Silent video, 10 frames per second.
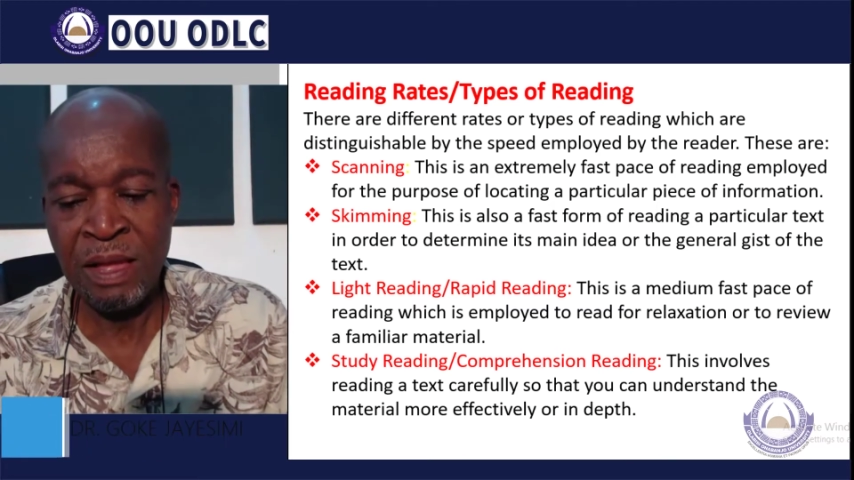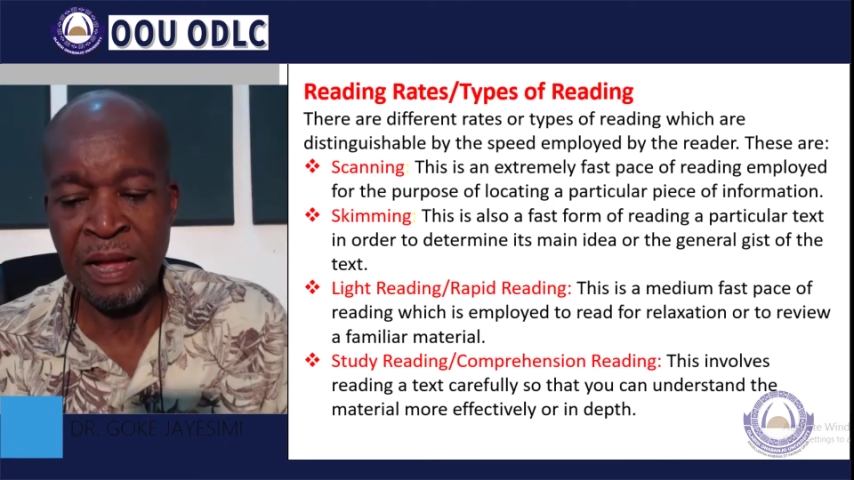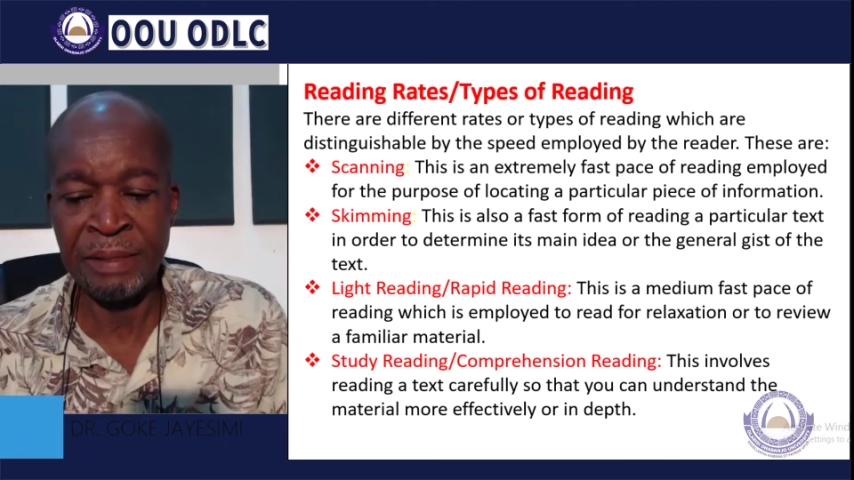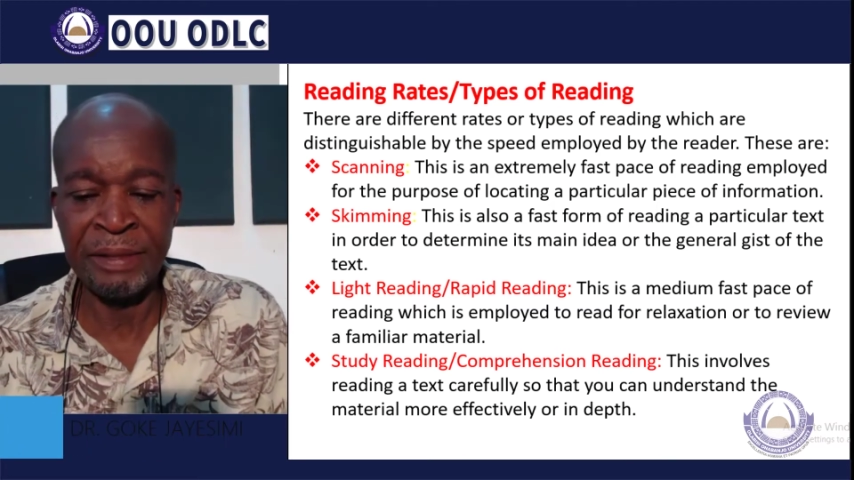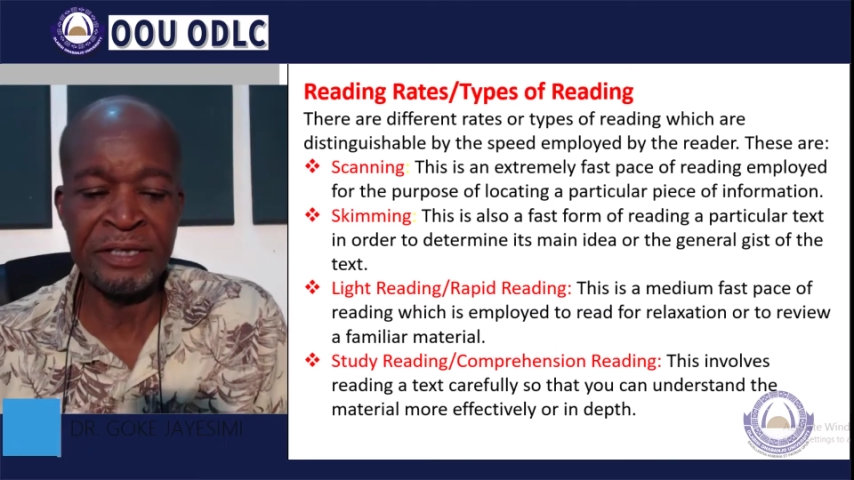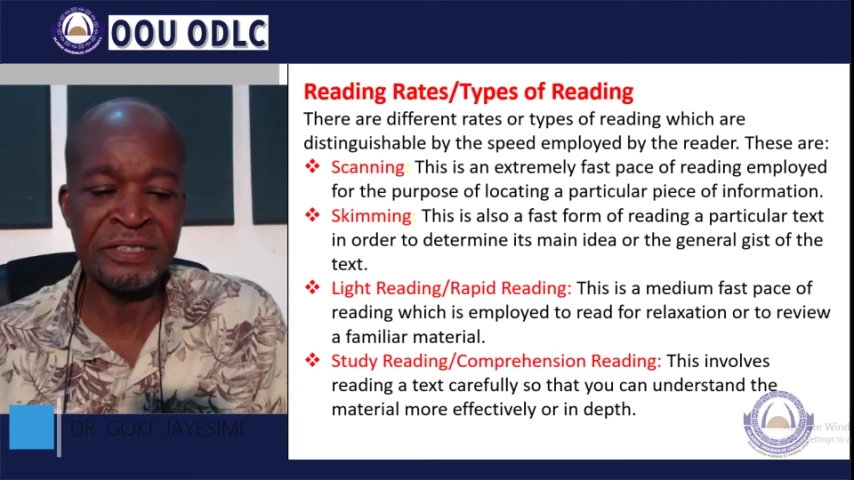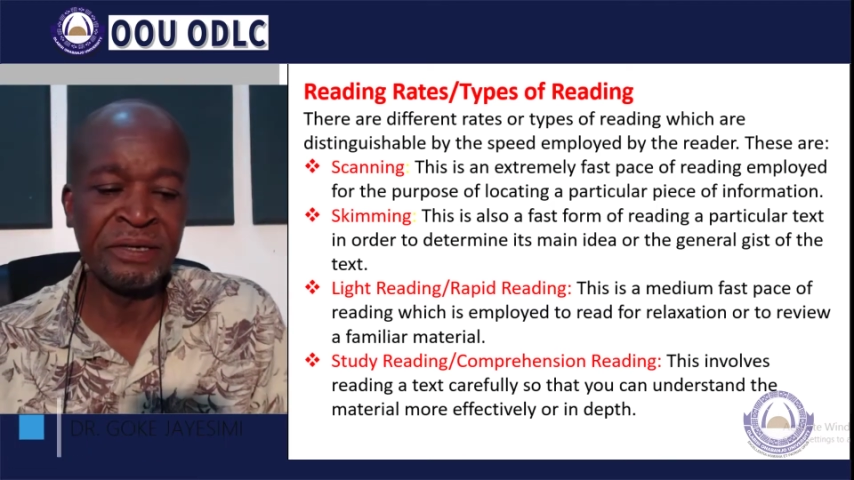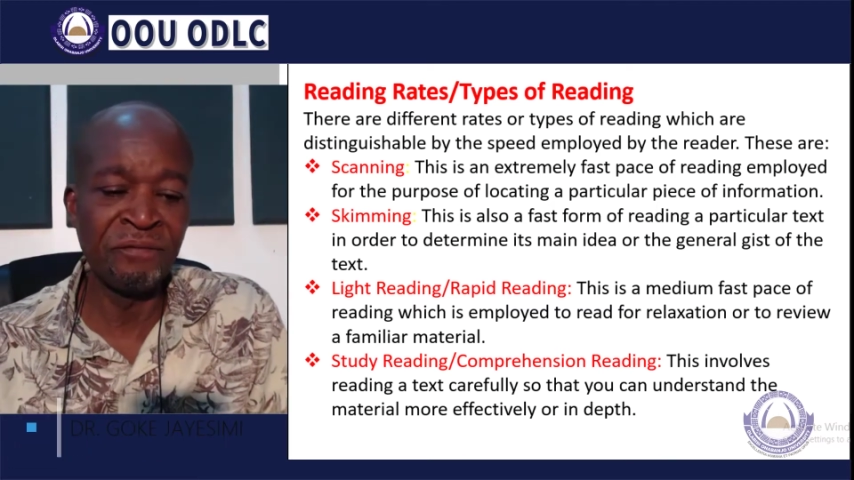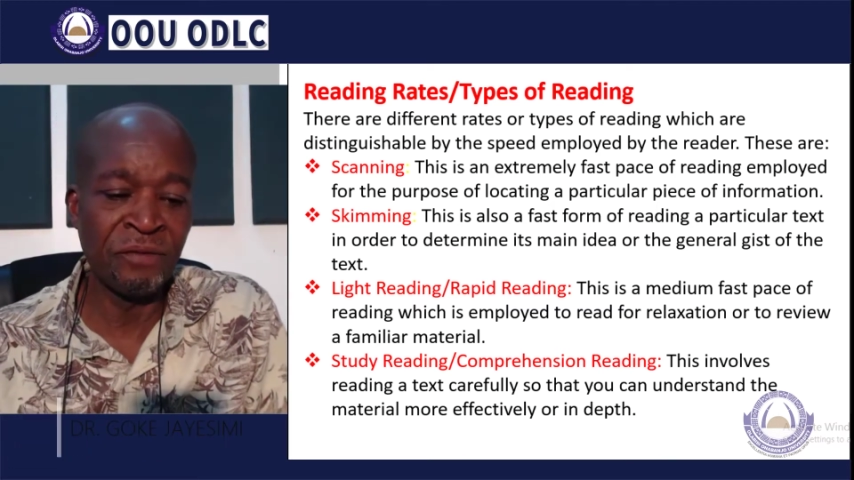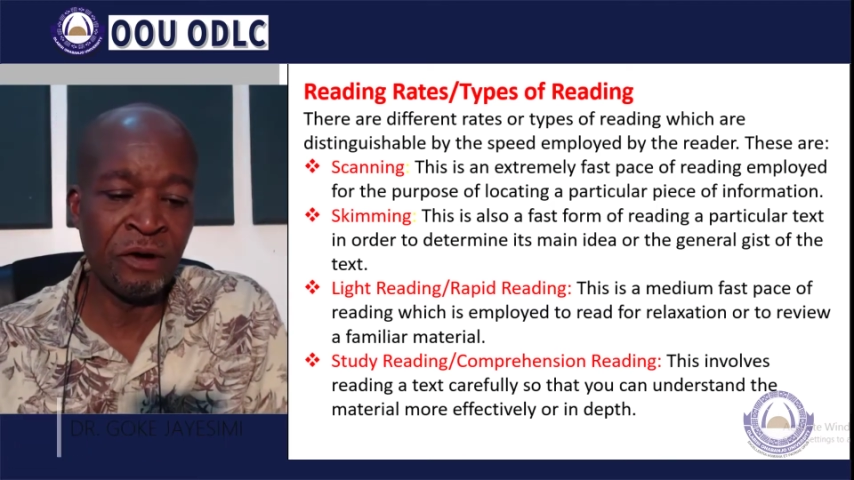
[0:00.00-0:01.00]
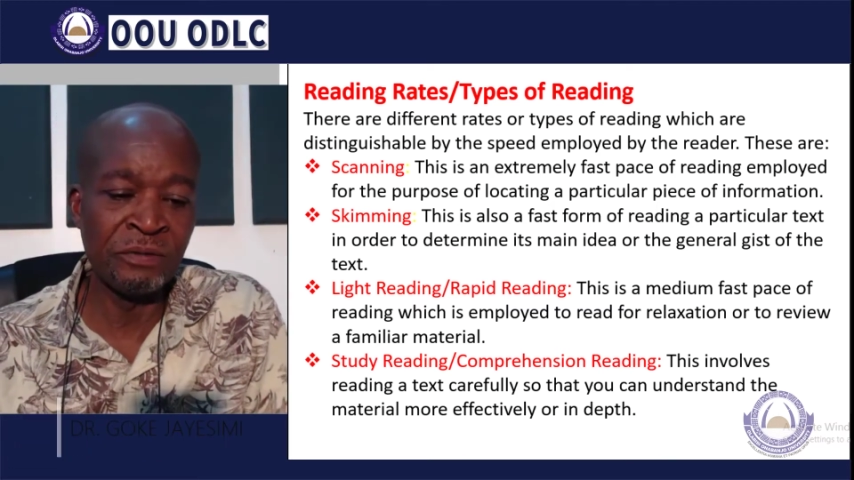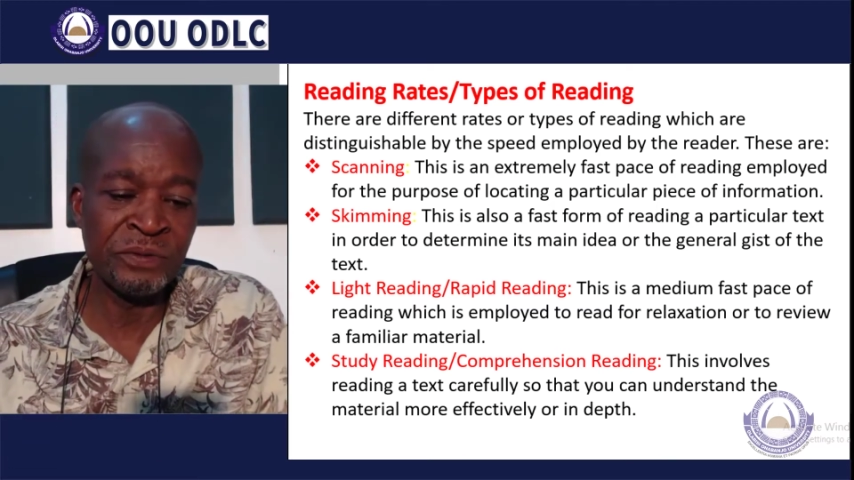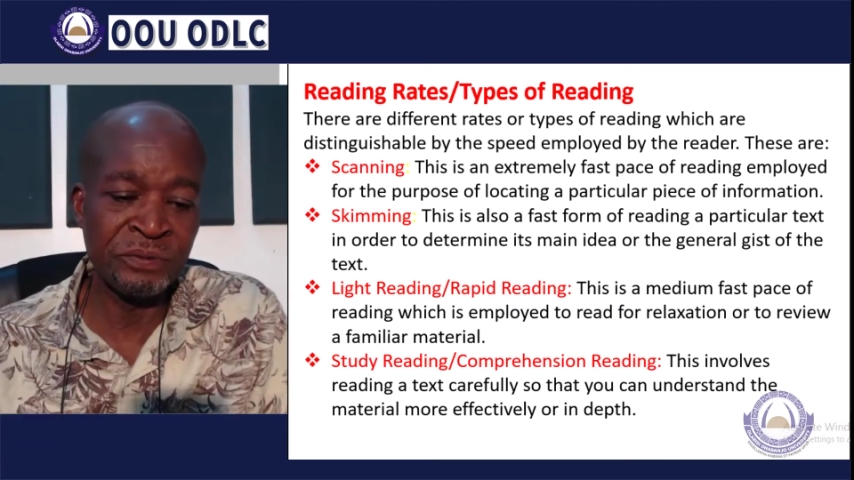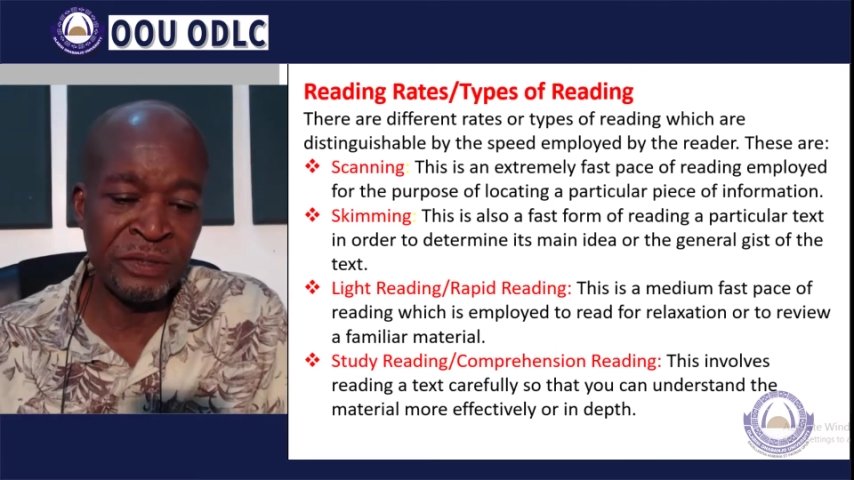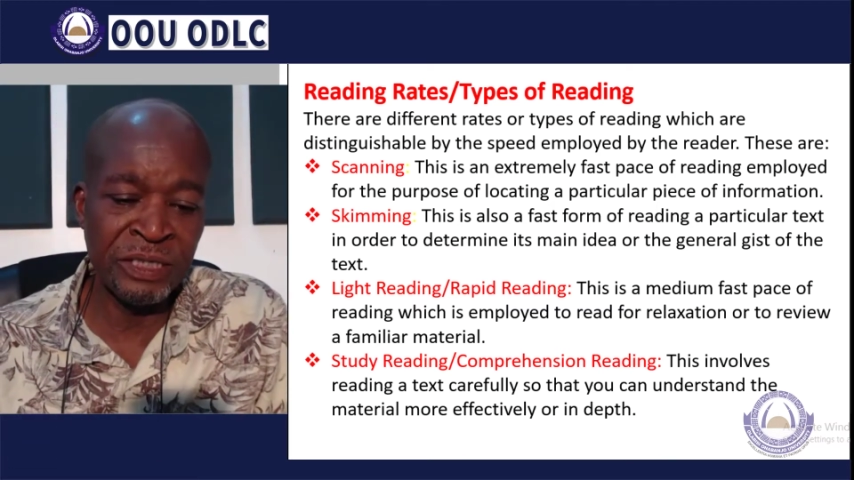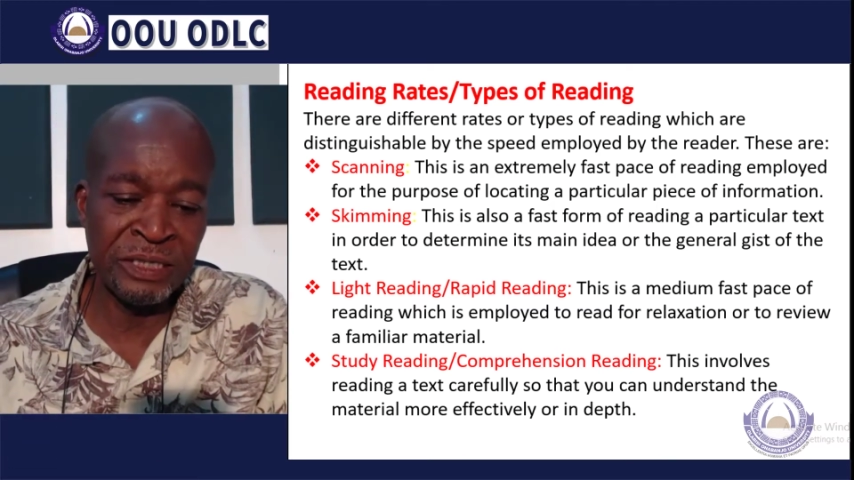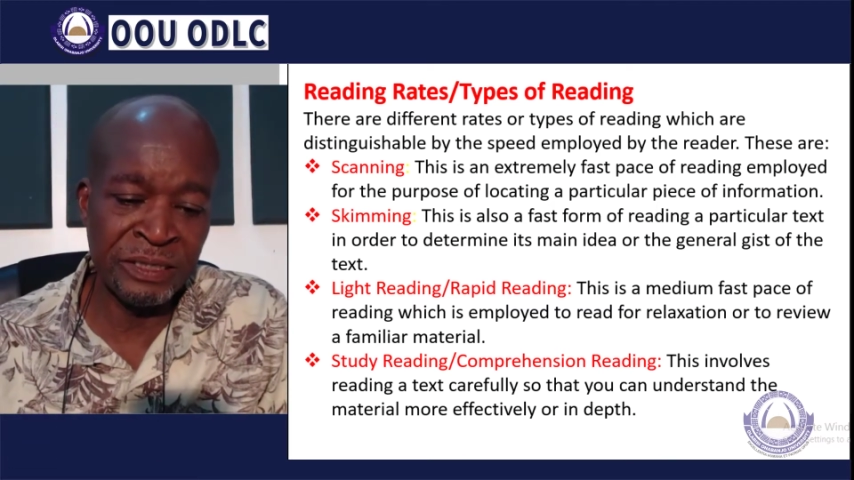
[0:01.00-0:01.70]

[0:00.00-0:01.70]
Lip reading: and this involves reading